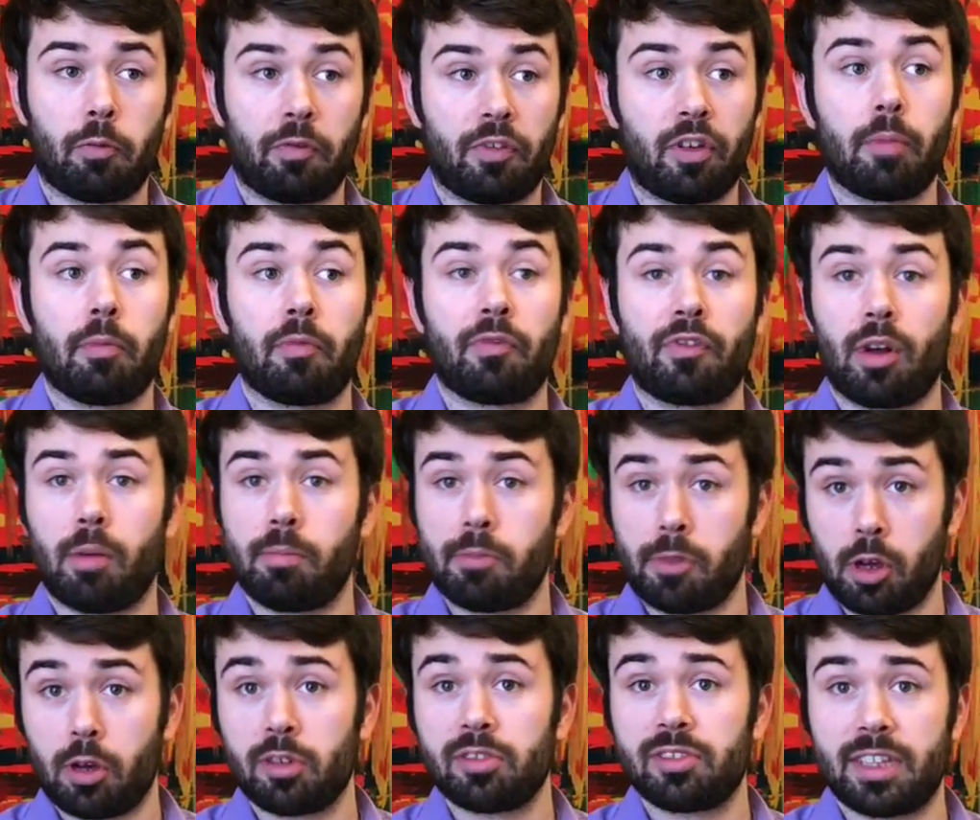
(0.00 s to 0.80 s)

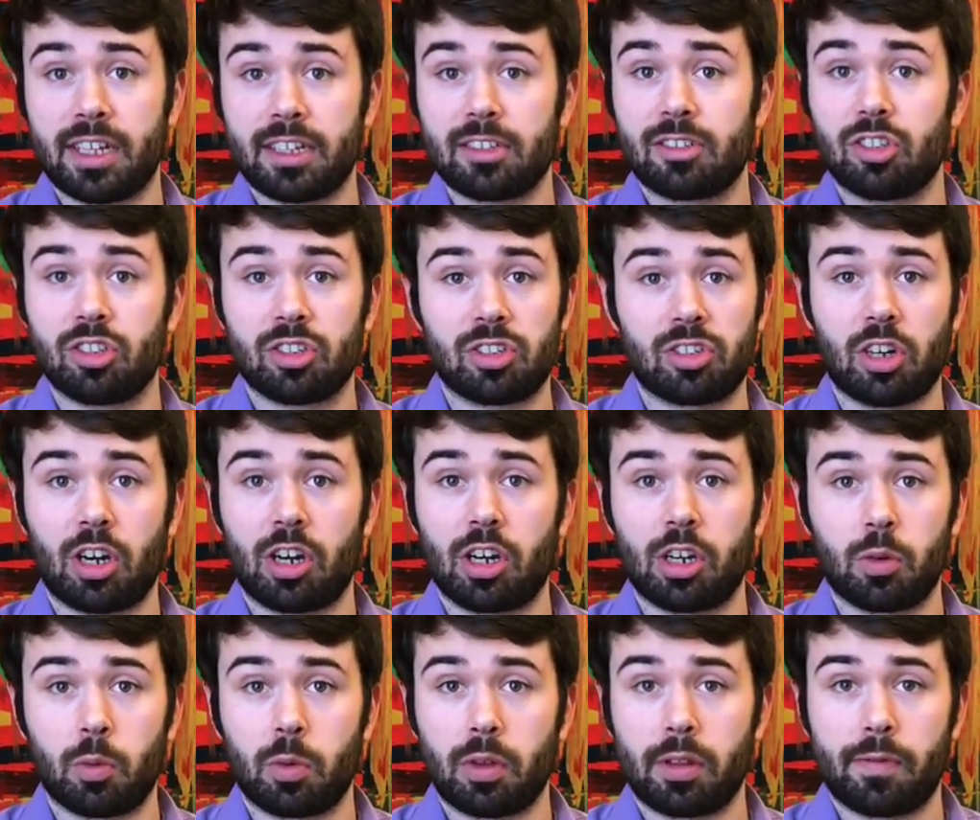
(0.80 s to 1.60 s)
from those that just
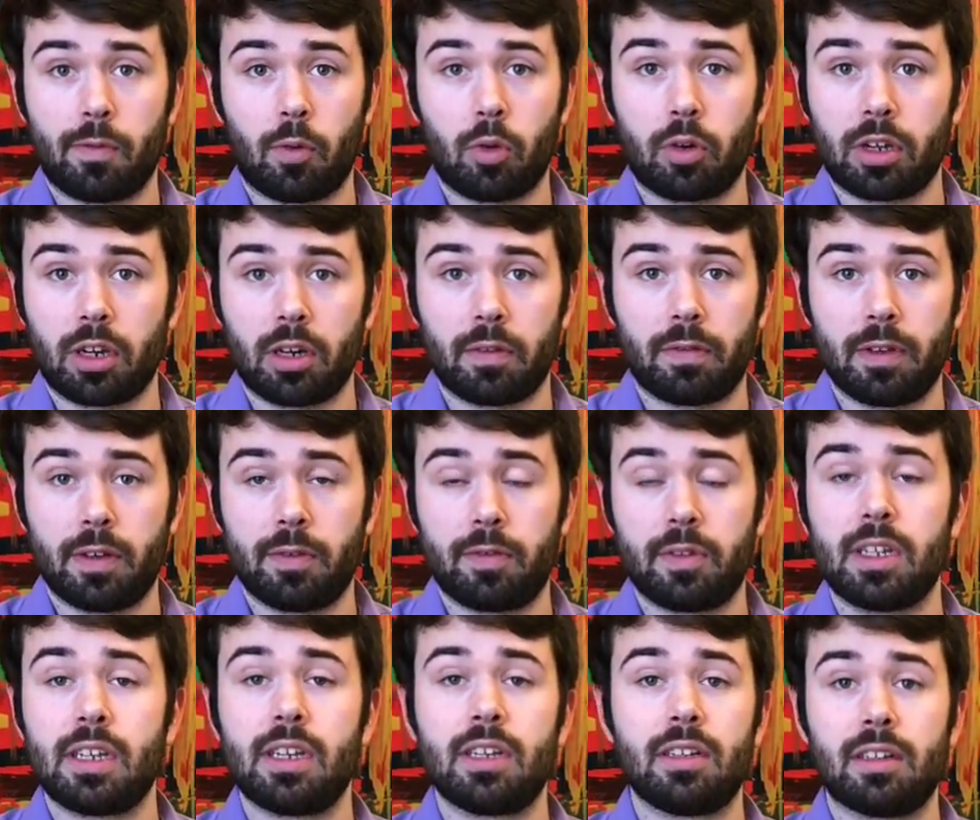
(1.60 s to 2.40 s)
started with 40 or
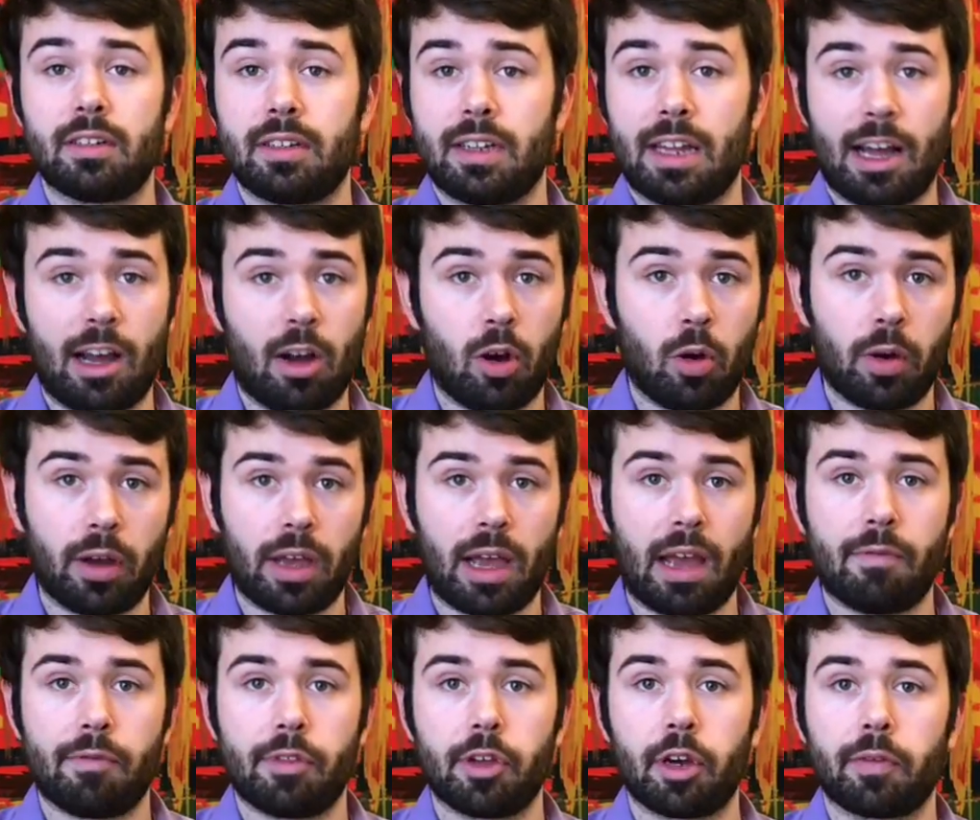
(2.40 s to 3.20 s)
50 now
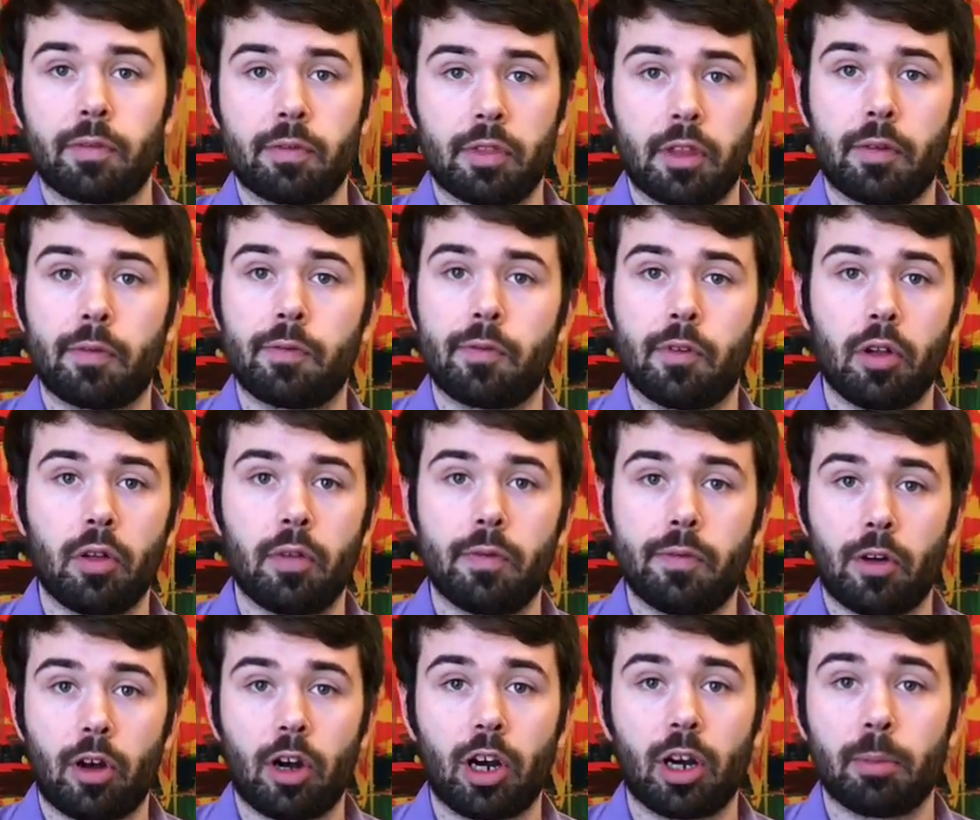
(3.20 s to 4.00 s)
have the
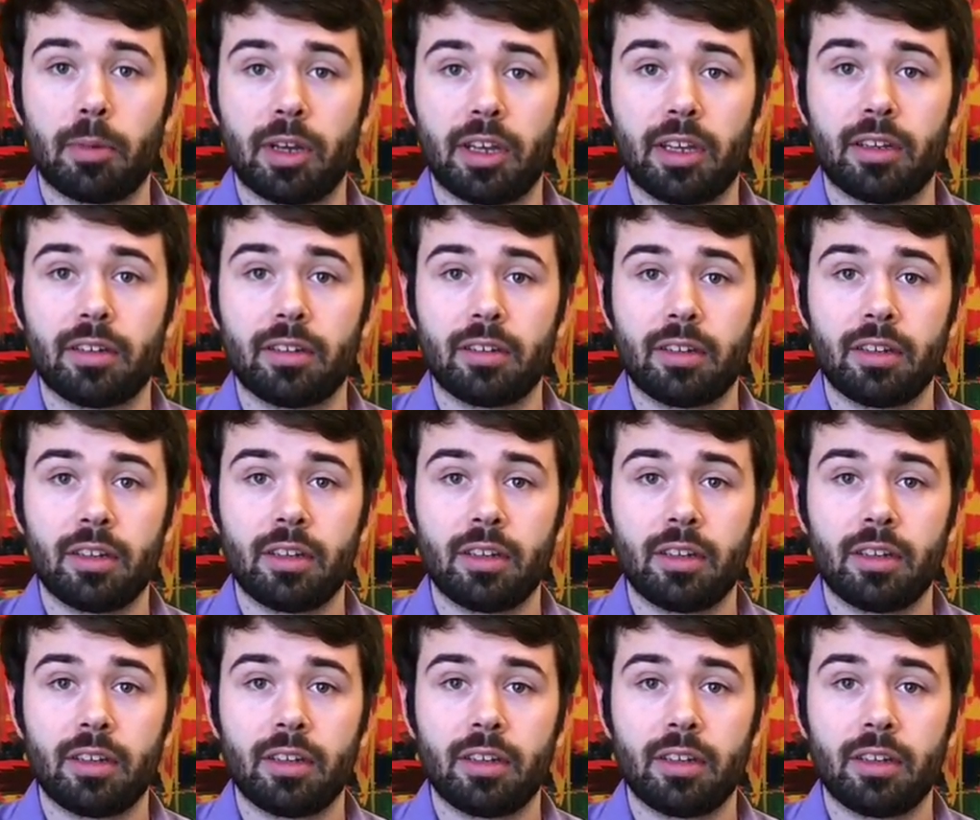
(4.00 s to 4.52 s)
full farm in.